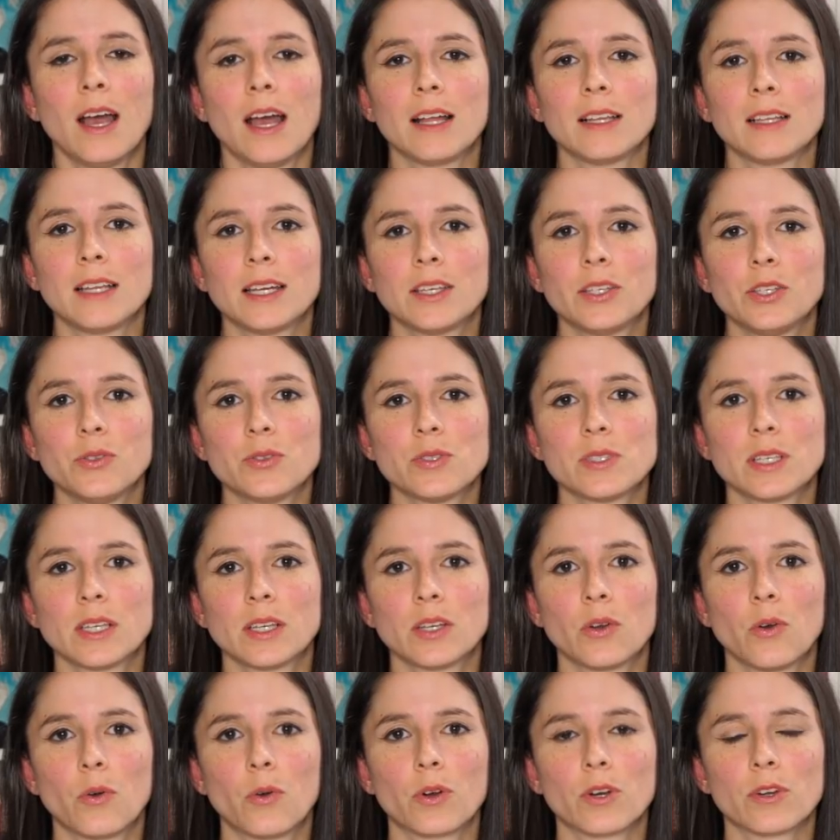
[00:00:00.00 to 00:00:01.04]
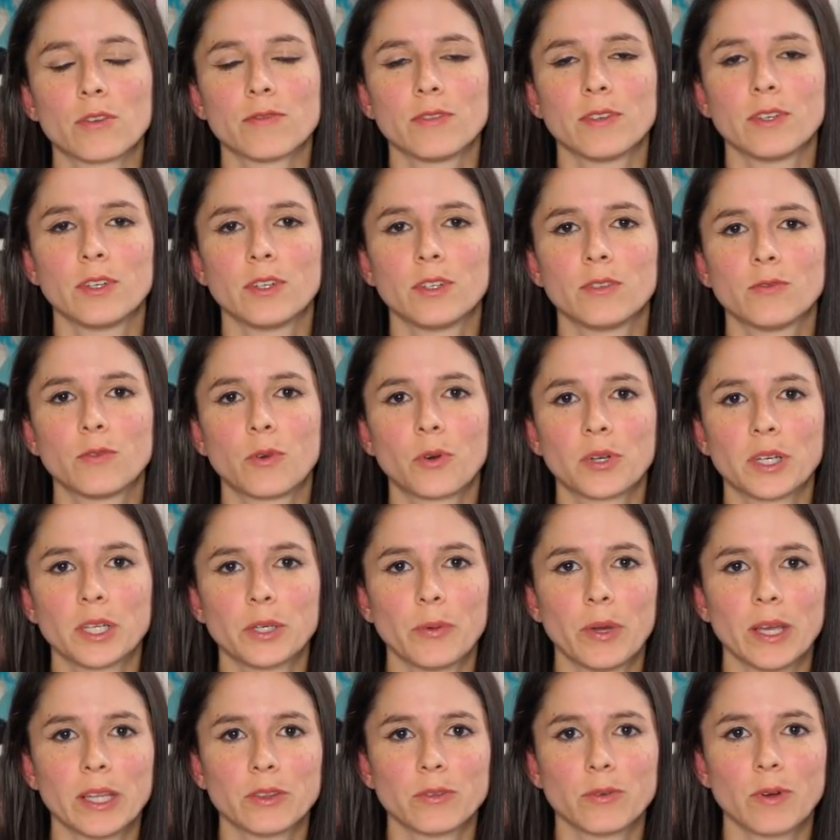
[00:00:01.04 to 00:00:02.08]
I like using Aurifil 40
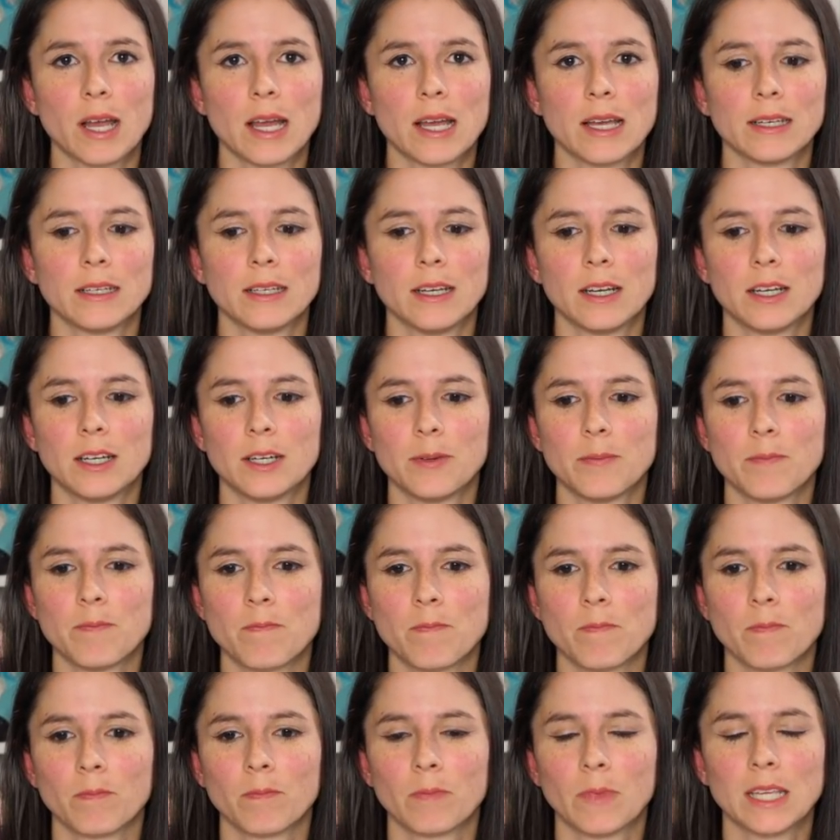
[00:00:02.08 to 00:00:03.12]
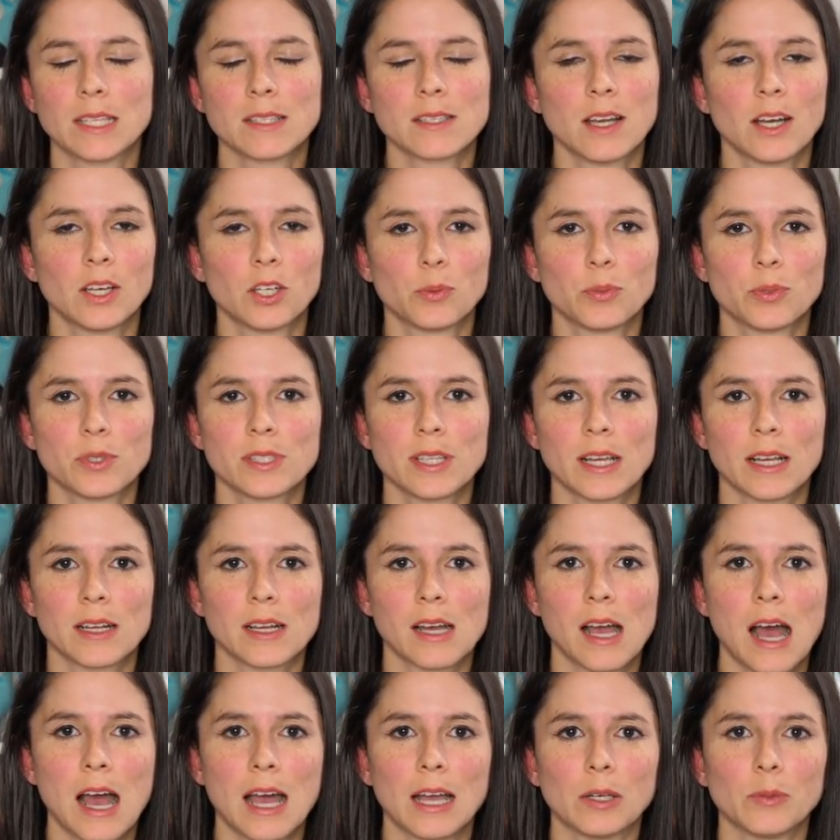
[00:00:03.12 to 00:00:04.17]
weight thread. Um, it's 100%
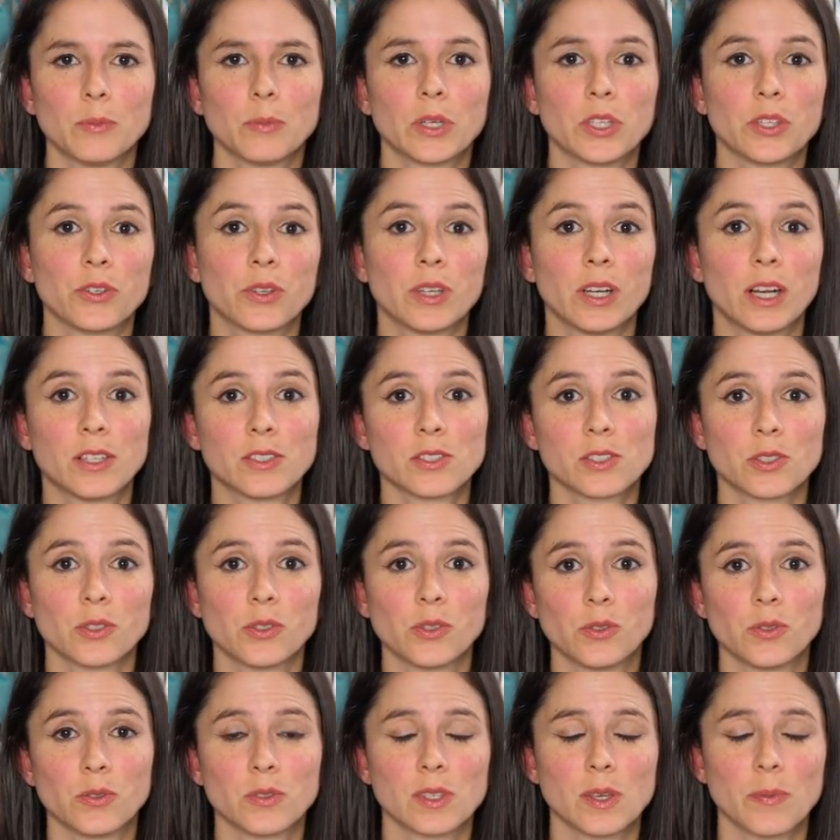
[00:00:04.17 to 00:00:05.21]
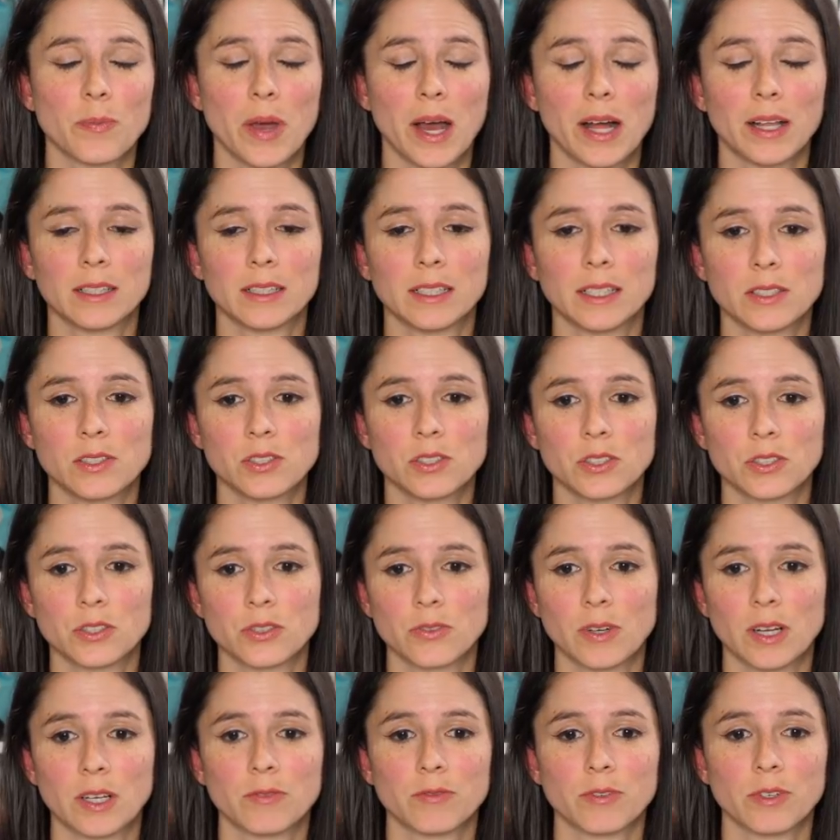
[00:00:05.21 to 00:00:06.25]
cotton, but you can also use a polyester
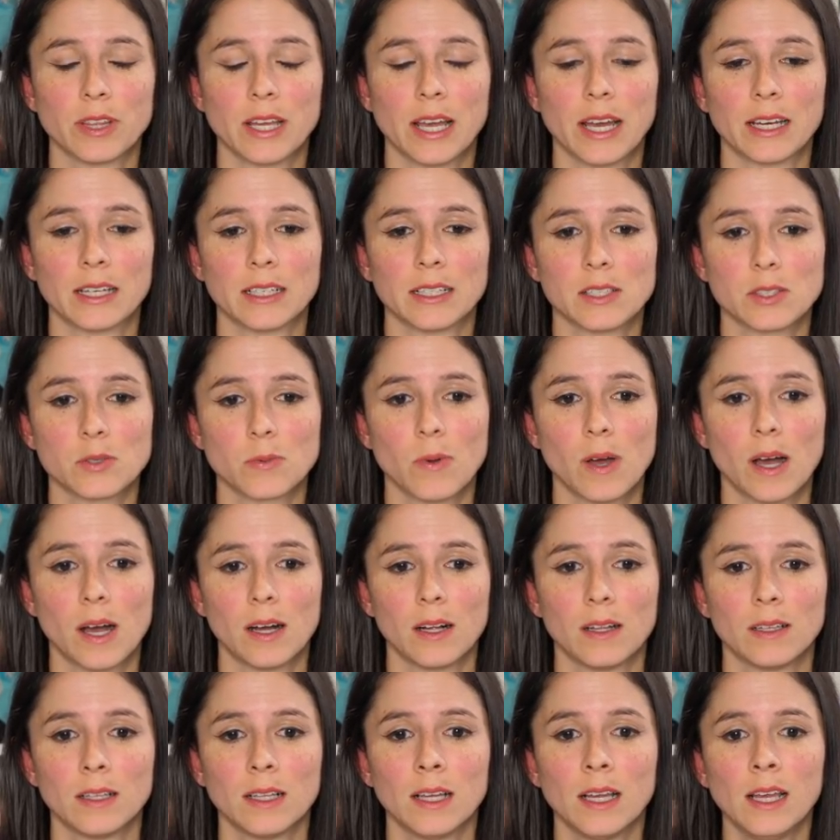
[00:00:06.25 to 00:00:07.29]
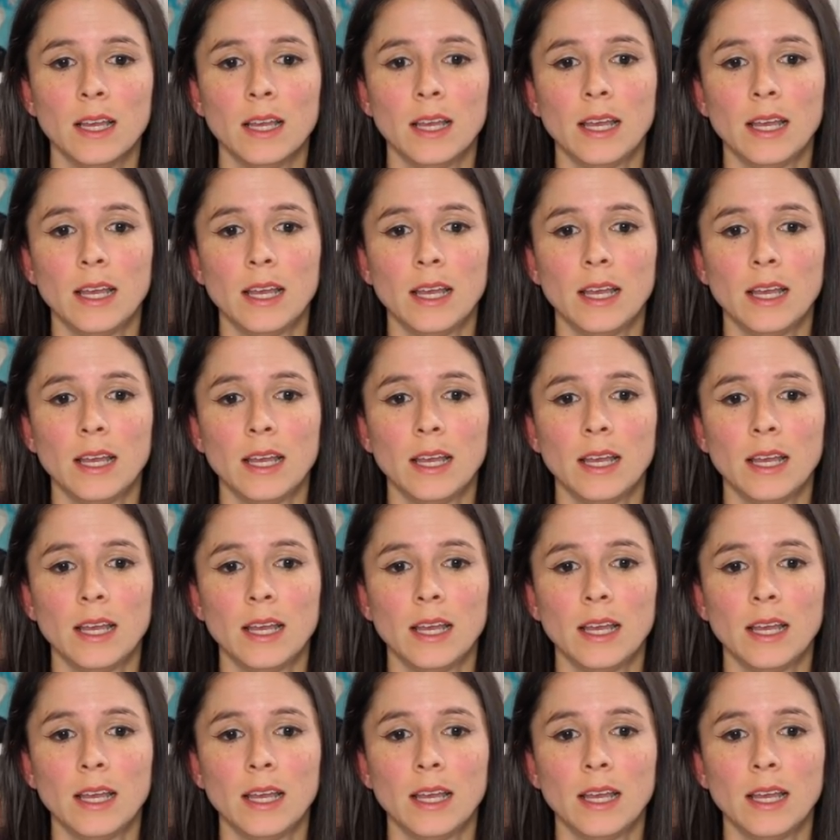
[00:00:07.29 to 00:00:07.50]
thread for that as well.